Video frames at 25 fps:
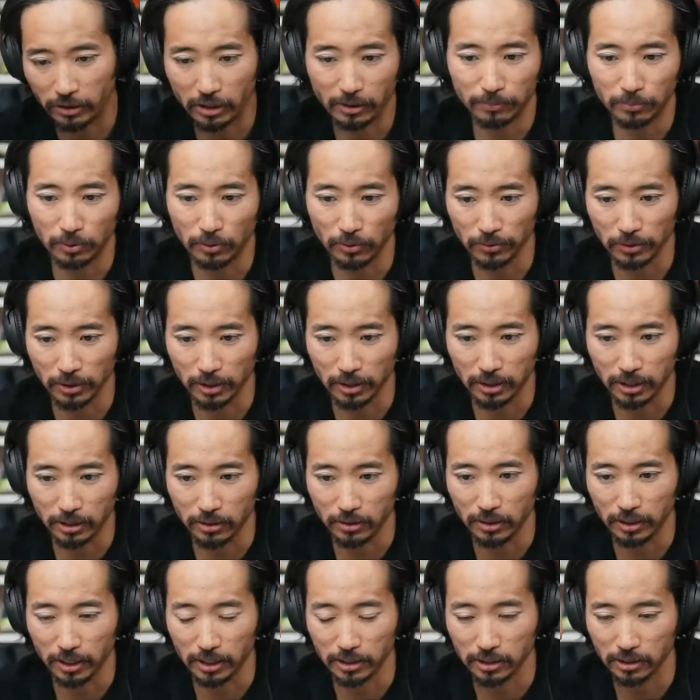an upload link that
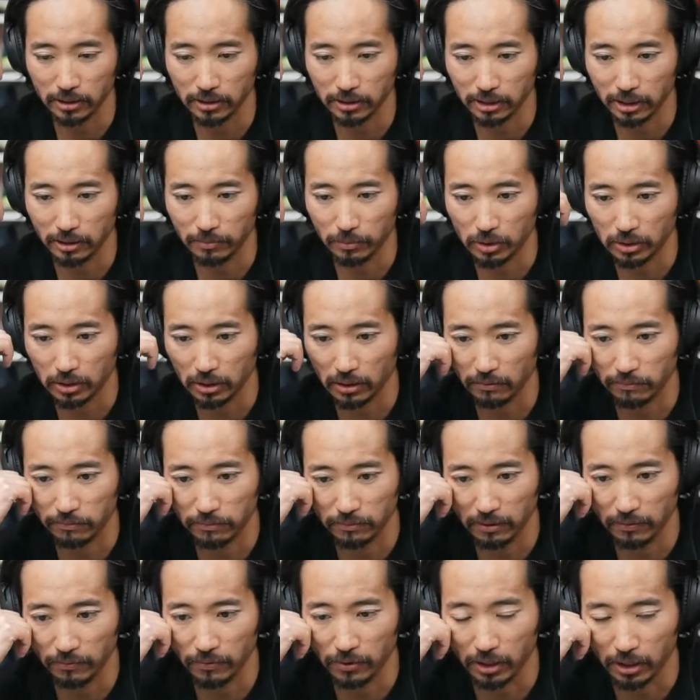you guys can send me stuff
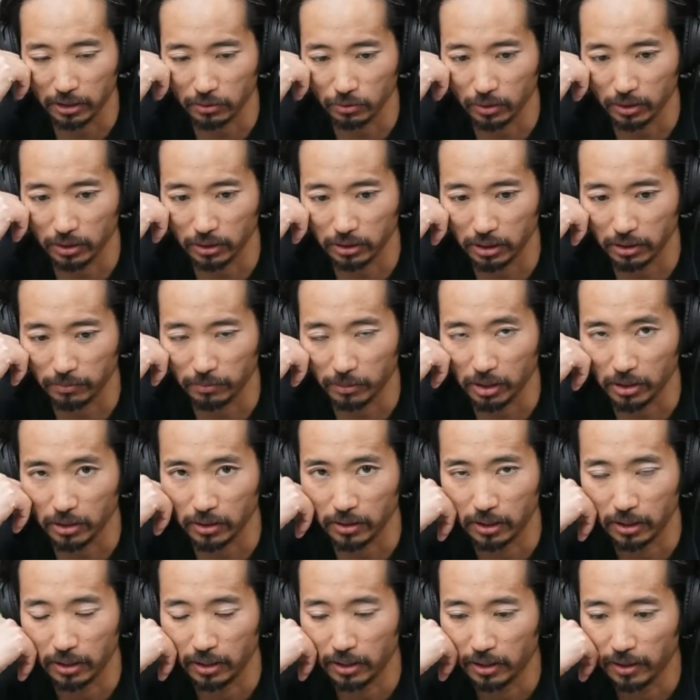if you guys want to send me
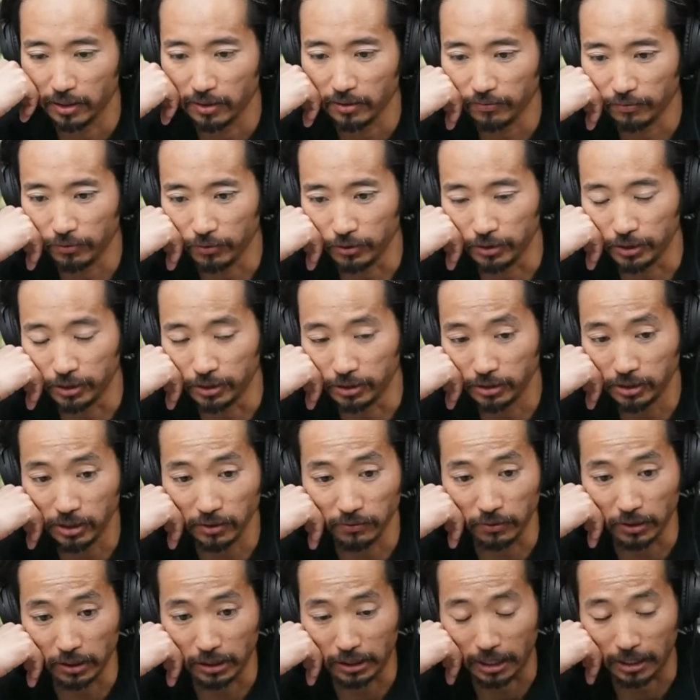footage and
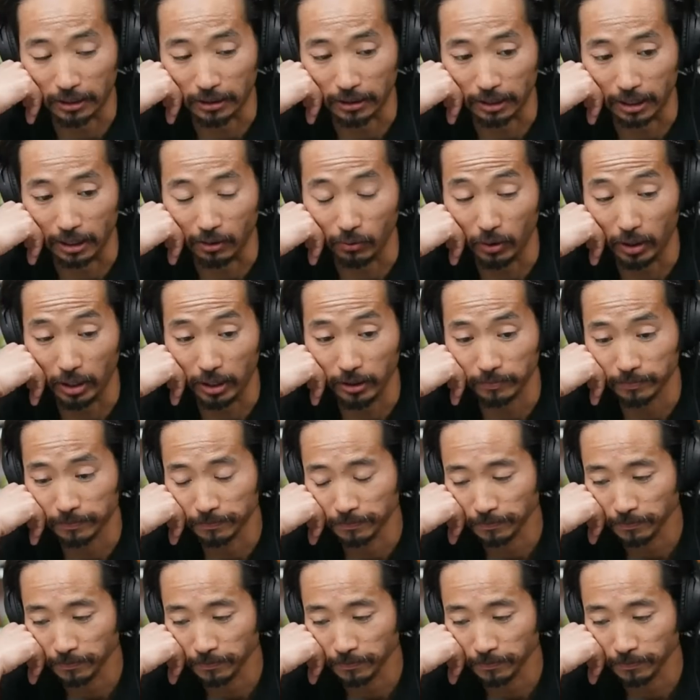stuff like that that way.